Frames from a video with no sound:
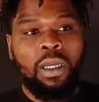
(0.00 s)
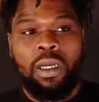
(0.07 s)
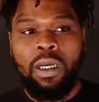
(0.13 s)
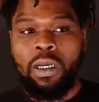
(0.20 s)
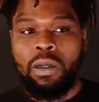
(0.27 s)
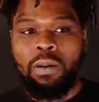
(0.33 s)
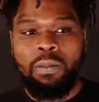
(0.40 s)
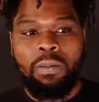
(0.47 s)

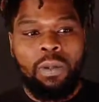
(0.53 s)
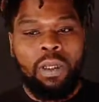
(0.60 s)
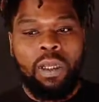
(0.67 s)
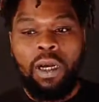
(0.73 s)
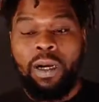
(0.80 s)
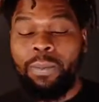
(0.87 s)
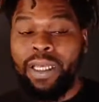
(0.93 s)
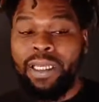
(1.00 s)

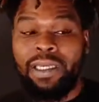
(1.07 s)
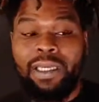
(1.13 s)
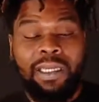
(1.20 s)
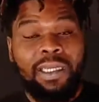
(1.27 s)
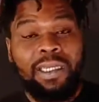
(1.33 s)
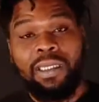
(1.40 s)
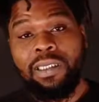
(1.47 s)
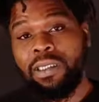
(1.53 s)
I may get
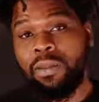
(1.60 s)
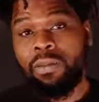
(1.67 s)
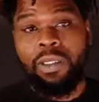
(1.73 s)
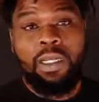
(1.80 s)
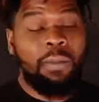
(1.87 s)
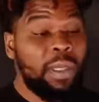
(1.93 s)
into something.